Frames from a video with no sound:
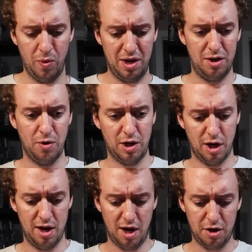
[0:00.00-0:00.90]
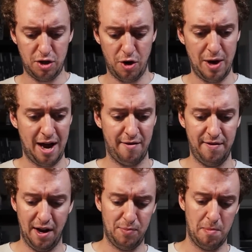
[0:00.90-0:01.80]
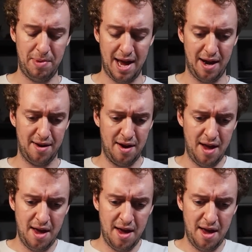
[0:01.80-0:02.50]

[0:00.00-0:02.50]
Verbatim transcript: would do good. I'll show you how to fill up the pen